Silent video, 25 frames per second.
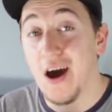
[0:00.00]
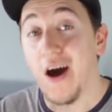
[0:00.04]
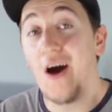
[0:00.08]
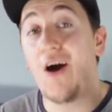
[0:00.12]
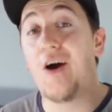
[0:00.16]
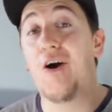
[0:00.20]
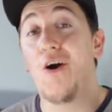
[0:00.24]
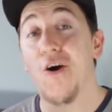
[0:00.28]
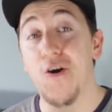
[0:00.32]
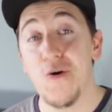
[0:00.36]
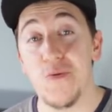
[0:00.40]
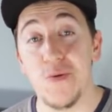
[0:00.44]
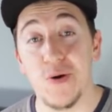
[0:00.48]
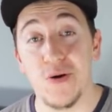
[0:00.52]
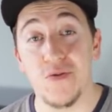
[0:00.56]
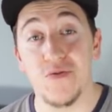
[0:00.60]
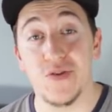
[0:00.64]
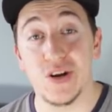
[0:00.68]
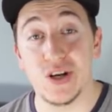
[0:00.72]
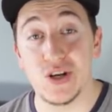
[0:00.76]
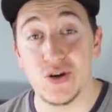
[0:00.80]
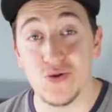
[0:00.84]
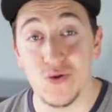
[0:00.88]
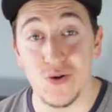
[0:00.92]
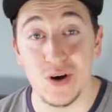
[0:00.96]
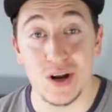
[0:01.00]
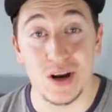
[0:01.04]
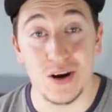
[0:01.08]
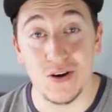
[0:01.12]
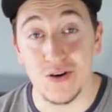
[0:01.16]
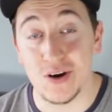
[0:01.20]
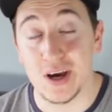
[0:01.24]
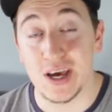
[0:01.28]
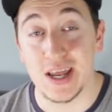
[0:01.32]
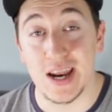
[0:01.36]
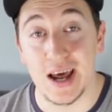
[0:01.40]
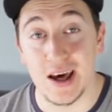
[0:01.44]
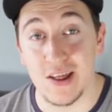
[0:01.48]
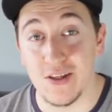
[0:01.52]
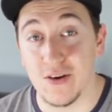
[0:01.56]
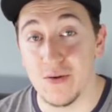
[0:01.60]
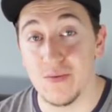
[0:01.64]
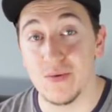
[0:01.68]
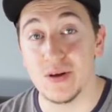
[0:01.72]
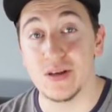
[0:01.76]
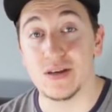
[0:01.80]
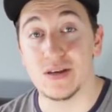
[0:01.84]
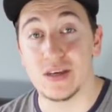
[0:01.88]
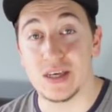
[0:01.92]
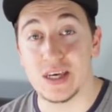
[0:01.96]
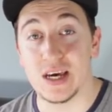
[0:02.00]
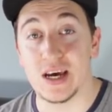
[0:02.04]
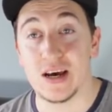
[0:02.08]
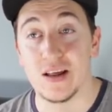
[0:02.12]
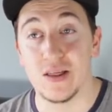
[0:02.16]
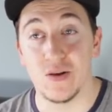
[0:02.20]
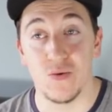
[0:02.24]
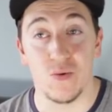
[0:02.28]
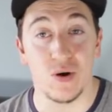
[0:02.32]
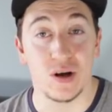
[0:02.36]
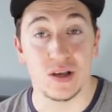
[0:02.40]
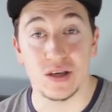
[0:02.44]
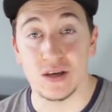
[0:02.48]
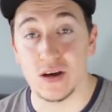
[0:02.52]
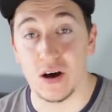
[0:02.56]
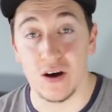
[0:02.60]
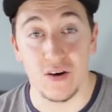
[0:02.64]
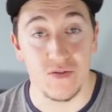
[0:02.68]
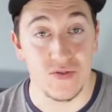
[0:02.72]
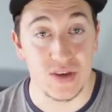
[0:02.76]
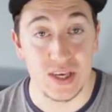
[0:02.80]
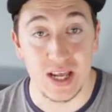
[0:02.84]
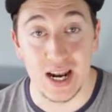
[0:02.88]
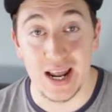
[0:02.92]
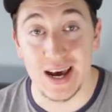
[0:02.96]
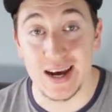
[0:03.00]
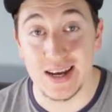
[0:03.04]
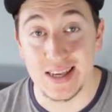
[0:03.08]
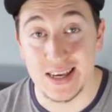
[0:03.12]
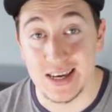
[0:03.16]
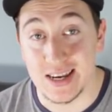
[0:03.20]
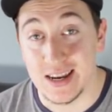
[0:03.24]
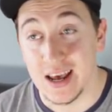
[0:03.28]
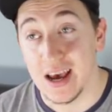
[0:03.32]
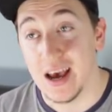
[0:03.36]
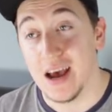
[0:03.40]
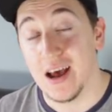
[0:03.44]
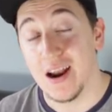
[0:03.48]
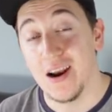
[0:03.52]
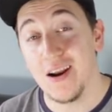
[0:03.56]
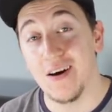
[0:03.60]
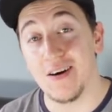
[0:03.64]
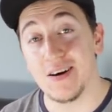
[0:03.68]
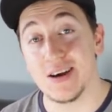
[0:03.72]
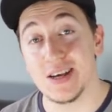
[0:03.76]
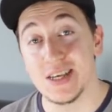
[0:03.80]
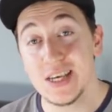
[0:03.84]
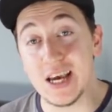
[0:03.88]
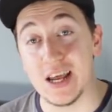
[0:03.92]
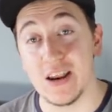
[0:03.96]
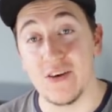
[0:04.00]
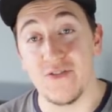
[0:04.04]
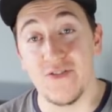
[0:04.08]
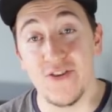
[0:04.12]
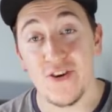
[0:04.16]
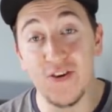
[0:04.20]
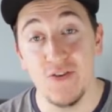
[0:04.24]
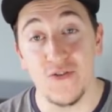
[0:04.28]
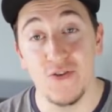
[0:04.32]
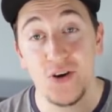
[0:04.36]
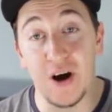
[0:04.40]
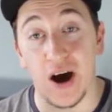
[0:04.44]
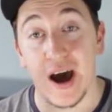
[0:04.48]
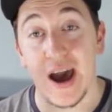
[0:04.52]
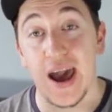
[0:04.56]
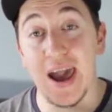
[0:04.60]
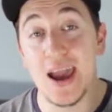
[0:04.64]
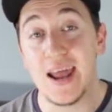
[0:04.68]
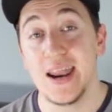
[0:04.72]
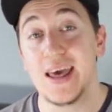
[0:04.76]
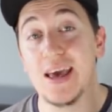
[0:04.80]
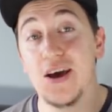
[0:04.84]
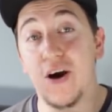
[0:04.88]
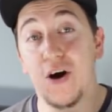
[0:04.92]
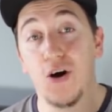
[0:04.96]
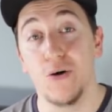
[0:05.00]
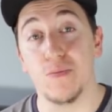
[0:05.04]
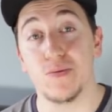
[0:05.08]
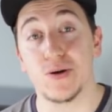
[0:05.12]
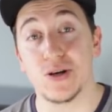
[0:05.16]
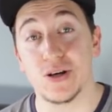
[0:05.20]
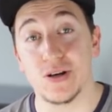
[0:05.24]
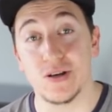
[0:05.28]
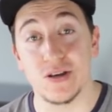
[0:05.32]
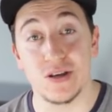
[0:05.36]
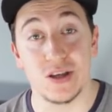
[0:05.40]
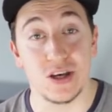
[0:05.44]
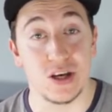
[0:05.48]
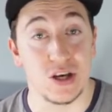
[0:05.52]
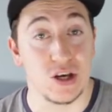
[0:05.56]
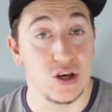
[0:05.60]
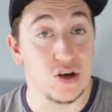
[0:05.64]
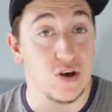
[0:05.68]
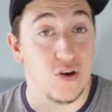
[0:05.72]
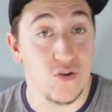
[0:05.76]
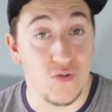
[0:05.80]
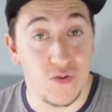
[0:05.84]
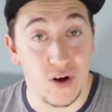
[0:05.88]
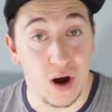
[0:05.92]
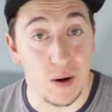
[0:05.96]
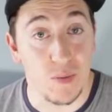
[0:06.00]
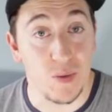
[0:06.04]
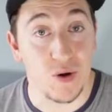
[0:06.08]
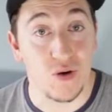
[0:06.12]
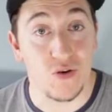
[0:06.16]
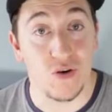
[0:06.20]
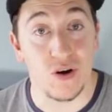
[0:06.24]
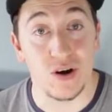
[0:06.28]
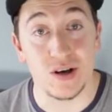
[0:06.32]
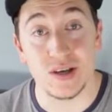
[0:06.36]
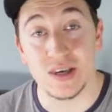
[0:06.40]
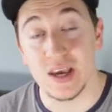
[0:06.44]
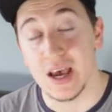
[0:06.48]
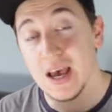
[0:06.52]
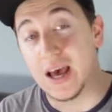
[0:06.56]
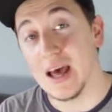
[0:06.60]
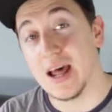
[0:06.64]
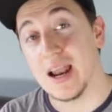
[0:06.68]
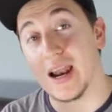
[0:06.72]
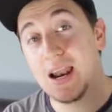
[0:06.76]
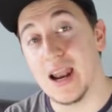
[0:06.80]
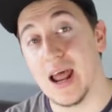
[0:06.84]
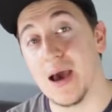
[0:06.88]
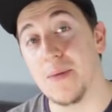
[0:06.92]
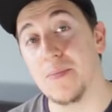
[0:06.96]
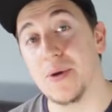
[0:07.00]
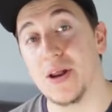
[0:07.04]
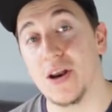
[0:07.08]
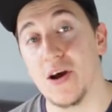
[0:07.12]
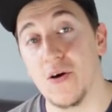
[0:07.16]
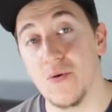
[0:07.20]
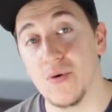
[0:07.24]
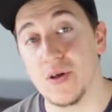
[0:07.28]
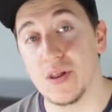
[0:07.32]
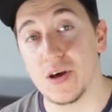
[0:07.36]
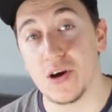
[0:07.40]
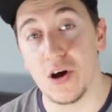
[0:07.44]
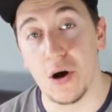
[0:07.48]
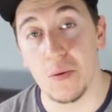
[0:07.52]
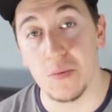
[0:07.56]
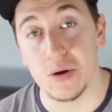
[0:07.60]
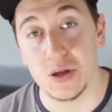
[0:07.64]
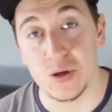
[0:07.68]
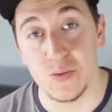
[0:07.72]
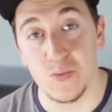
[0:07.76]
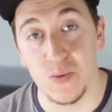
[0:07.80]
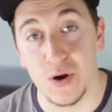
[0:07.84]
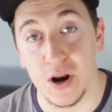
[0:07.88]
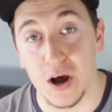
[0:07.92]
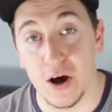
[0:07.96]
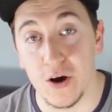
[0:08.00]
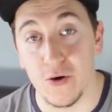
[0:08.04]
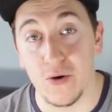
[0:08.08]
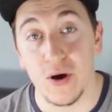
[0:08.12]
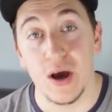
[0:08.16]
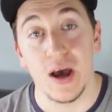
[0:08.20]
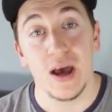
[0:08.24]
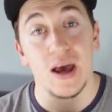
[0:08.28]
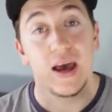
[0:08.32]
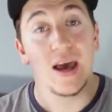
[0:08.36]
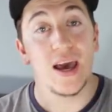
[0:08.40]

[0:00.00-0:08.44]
I hope you've enjoyed looking at them and seeing the ones that I've selected. Like I said, if you've got any options that you've come across, let me know in the comments below.